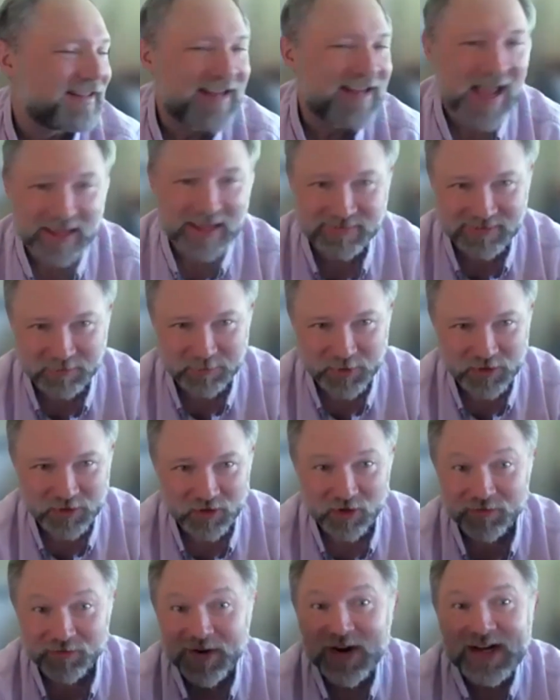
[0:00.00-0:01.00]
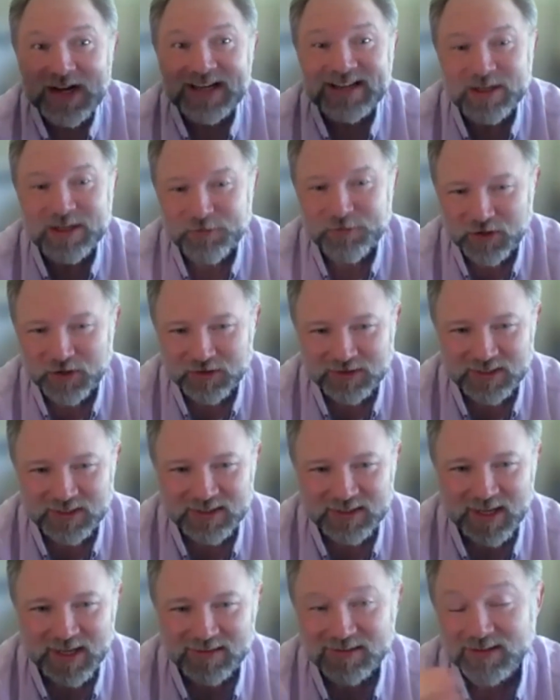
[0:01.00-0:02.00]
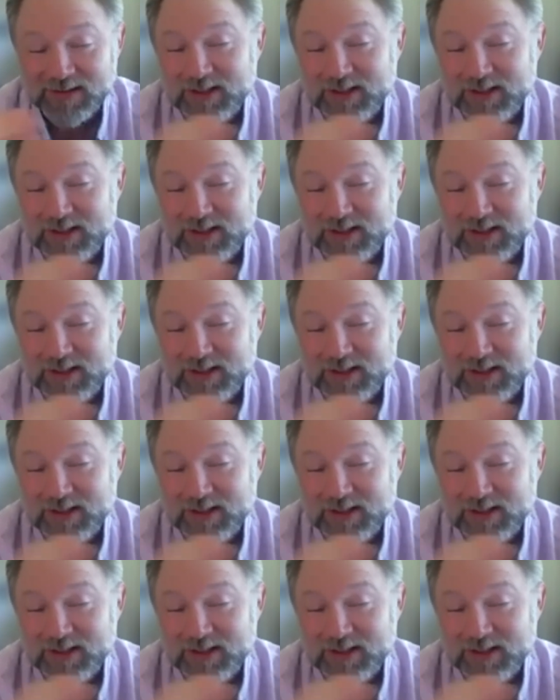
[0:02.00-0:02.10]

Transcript: testable or very difficult to test.